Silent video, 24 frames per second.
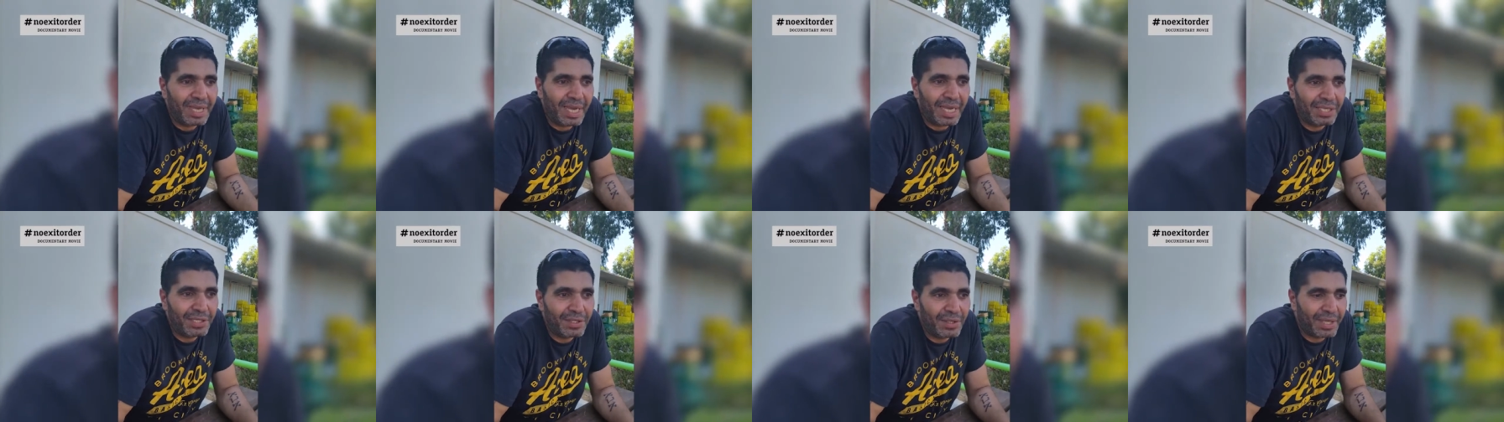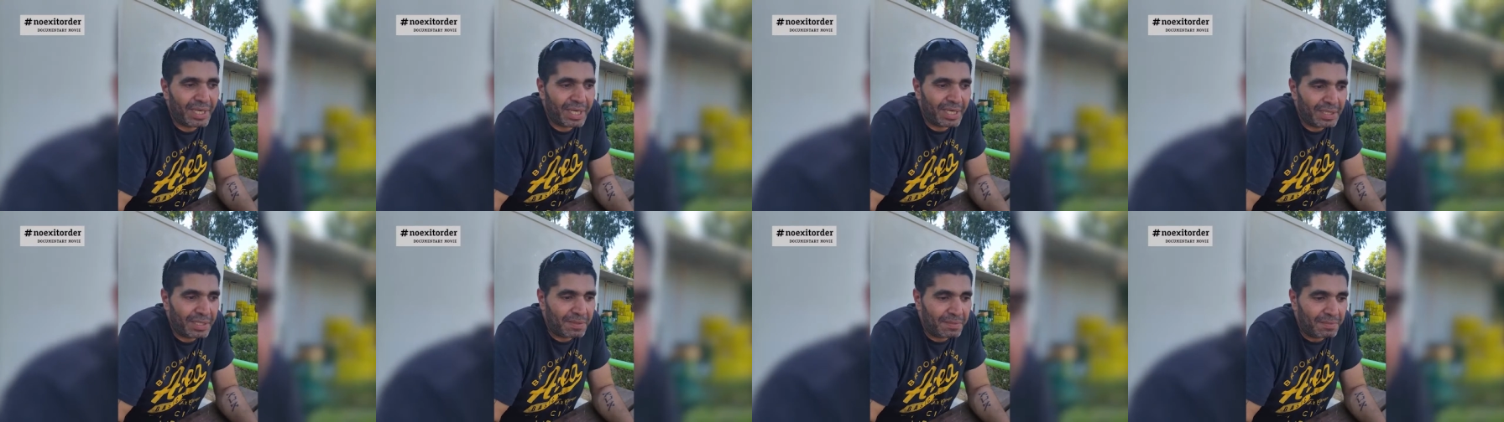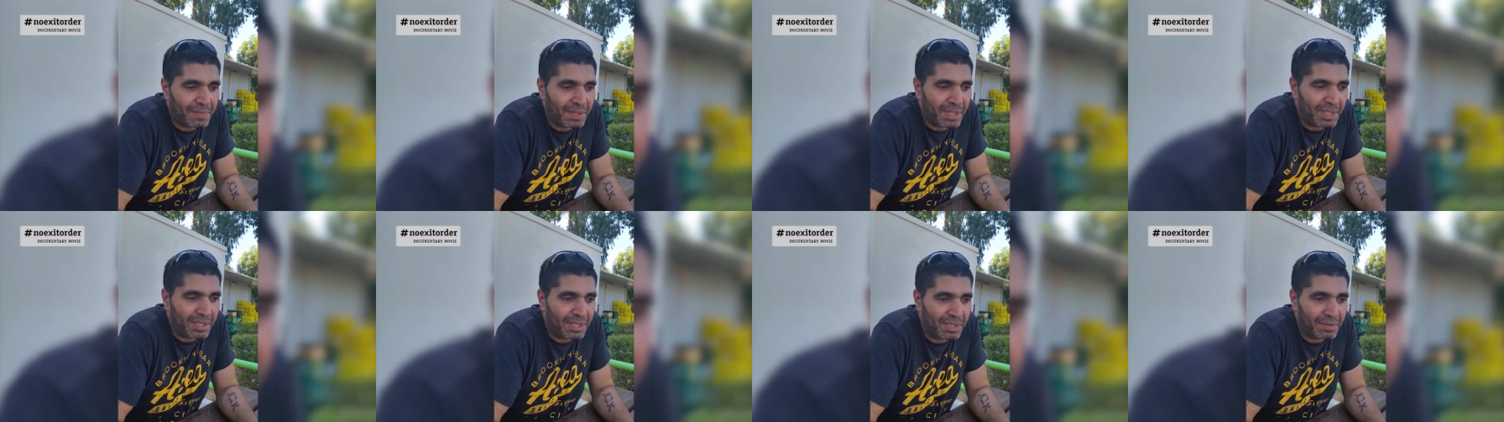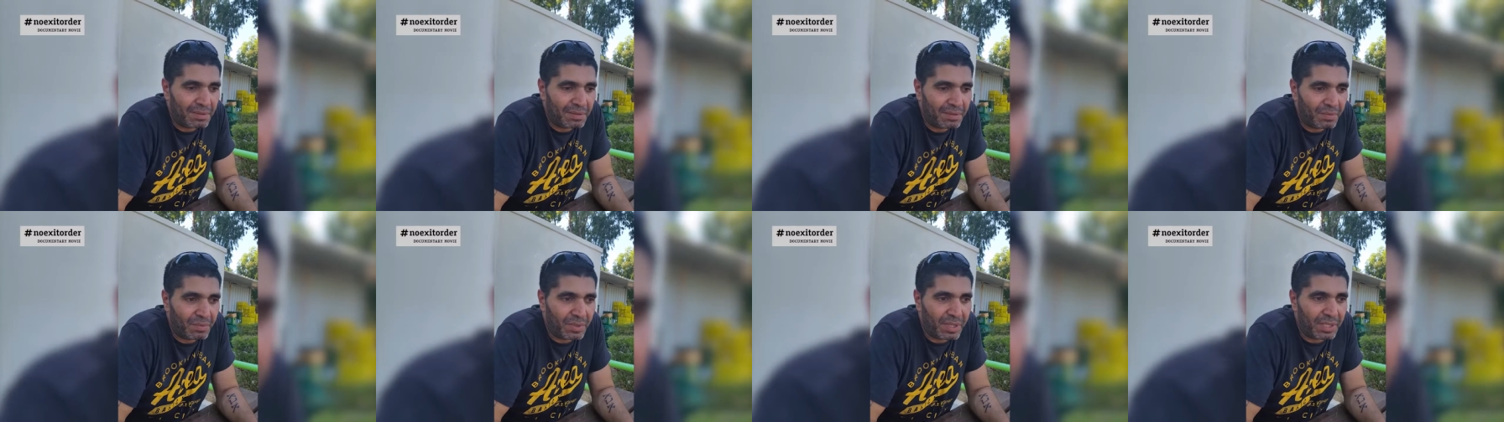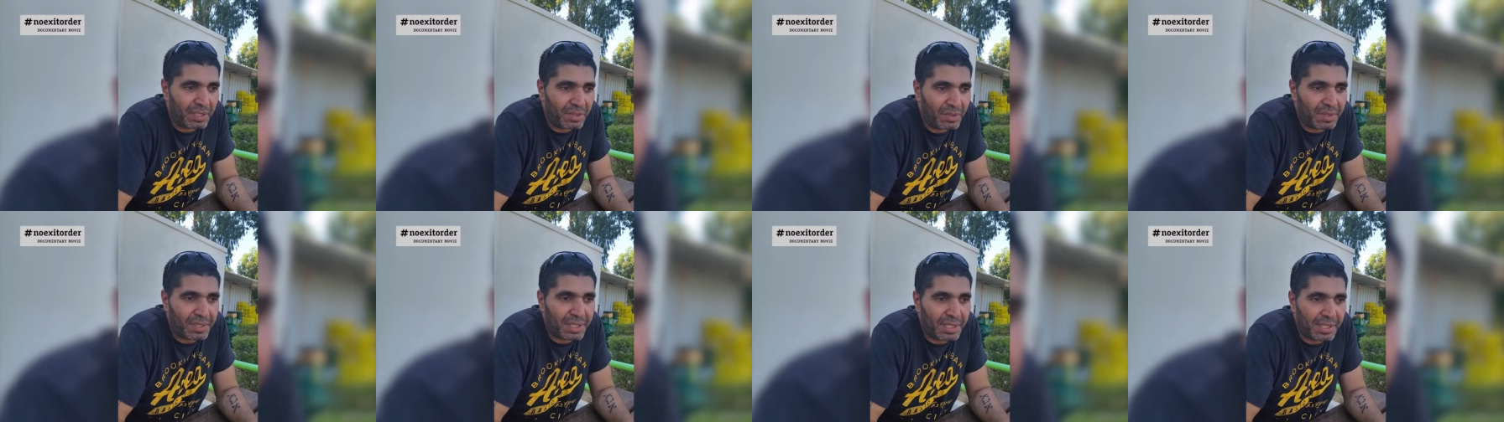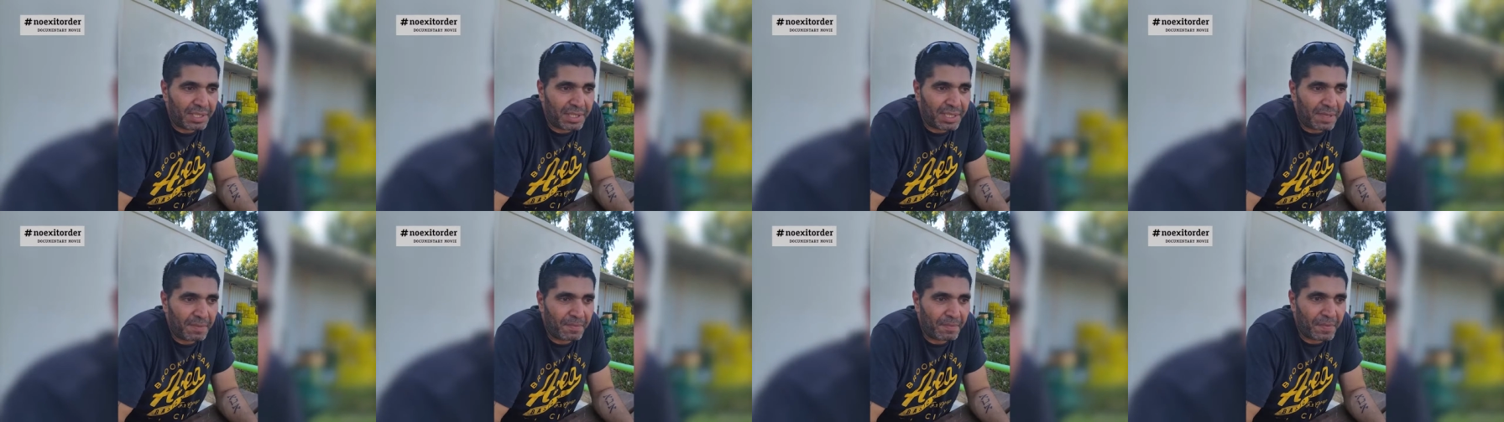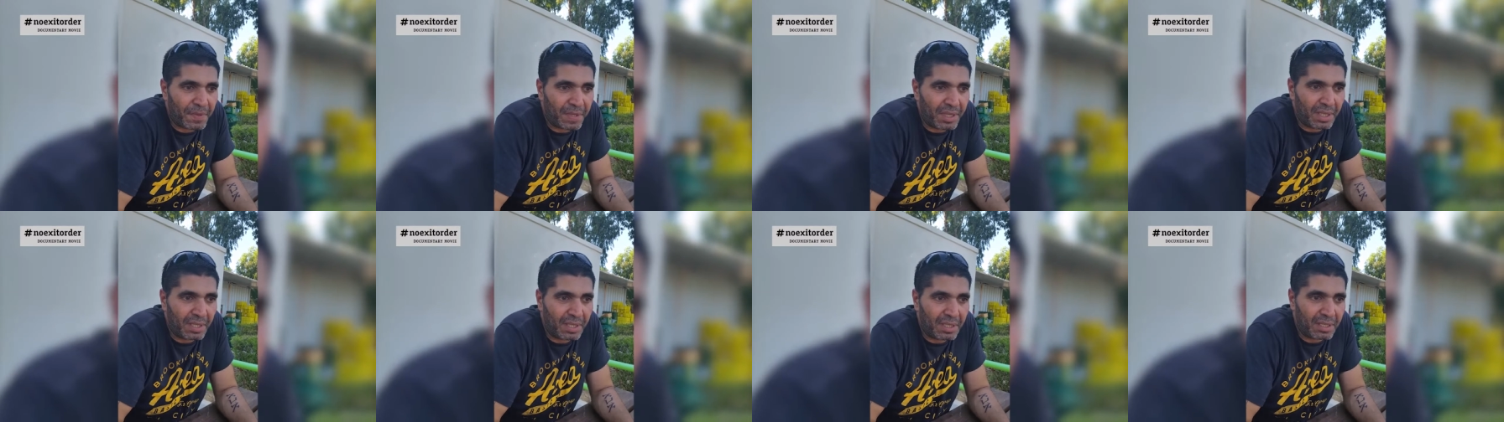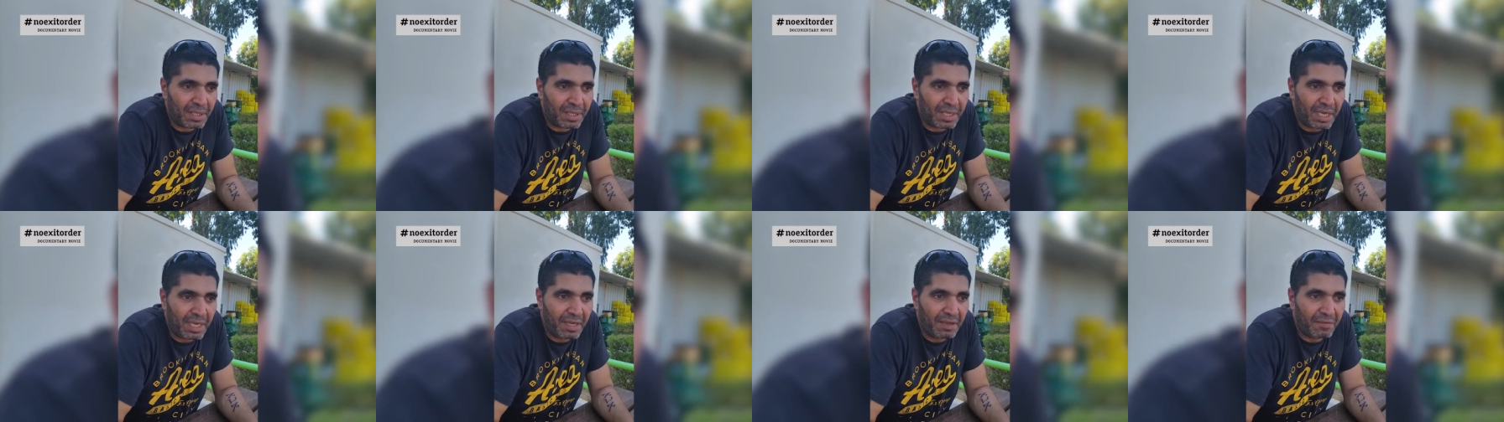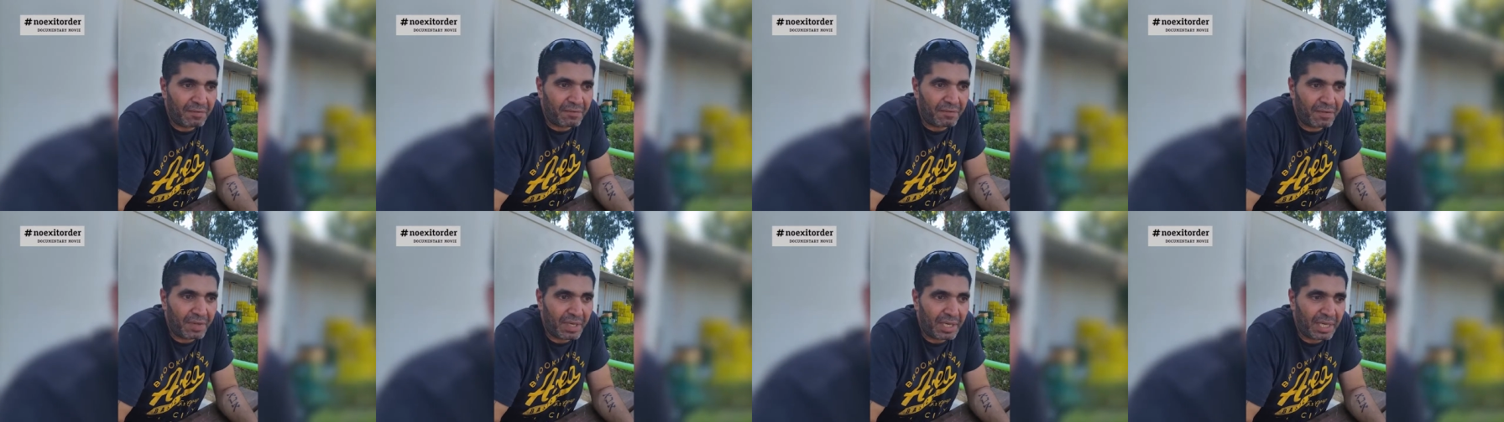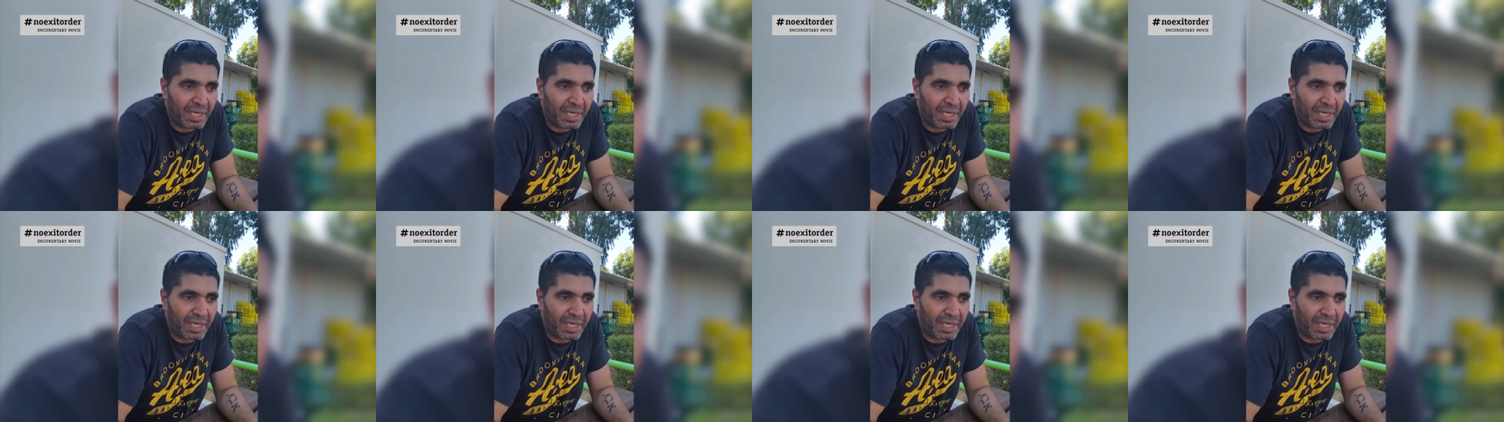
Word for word: educate me. When you see something, give.